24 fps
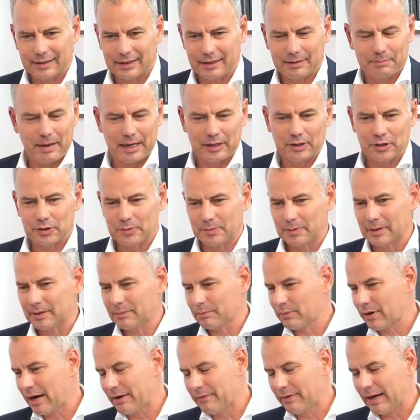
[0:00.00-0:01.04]
management,
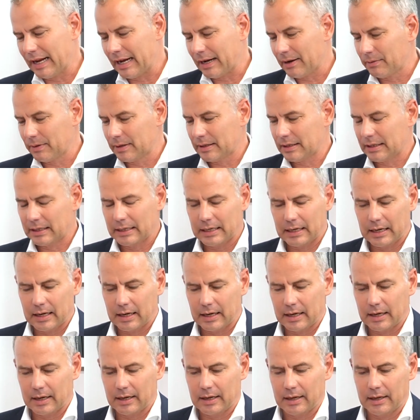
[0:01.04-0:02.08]
private equity uh,
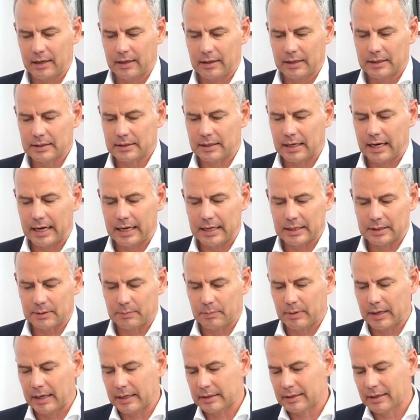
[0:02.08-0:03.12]
uh, these days,
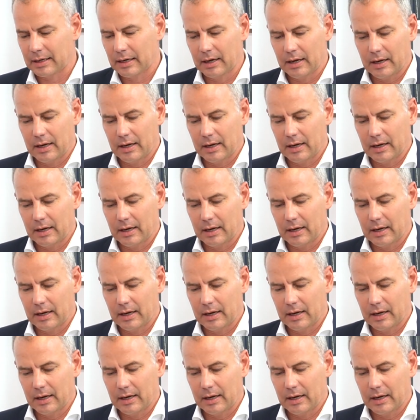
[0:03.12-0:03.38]
but